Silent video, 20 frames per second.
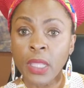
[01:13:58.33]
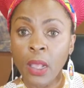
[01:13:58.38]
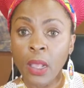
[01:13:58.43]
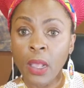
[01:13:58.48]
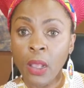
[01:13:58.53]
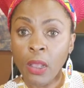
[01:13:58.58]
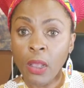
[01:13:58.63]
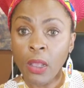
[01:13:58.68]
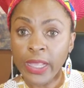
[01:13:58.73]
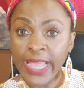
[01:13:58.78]

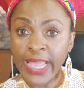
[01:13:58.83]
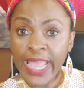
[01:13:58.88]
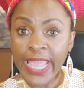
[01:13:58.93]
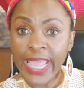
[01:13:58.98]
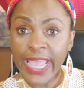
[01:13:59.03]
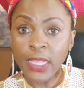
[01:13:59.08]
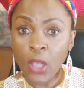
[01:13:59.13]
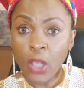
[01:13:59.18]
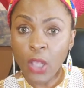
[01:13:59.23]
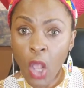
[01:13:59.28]

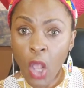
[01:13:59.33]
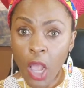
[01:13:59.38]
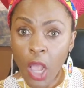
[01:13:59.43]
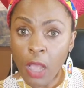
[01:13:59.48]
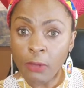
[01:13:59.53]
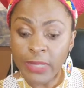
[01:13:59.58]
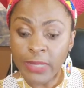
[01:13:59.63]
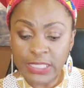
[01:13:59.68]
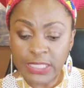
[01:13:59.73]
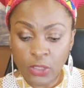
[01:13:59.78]
Okay?
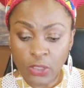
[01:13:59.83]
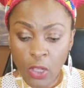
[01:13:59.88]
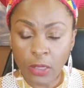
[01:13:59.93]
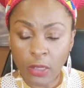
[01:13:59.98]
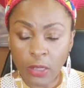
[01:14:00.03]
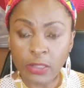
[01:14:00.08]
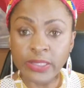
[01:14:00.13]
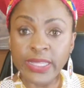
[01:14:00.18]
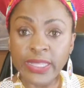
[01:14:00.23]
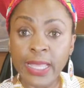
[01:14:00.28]
Always call
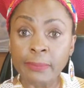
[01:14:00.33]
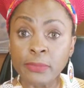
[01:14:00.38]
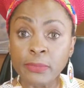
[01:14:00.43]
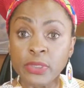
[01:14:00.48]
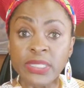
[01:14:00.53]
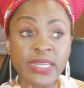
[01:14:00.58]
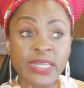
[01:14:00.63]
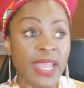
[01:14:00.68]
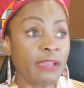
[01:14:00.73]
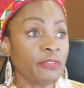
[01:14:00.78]
on
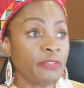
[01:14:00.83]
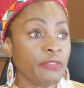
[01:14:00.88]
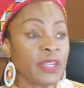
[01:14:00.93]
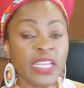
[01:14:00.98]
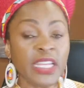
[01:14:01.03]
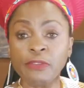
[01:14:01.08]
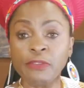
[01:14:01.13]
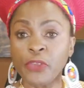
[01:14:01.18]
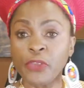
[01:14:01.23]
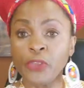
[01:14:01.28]
them. Never
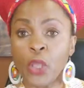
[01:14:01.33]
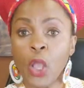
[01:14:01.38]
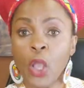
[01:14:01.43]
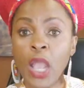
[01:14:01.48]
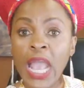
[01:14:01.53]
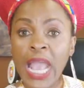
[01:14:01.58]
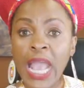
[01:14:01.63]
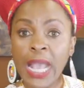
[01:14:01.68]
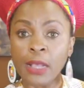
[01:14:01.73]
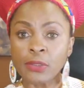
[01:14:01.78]
leave your
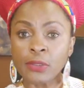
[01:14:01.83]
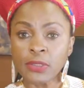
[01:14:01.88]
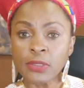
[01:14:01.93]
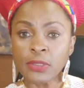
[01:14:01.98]
house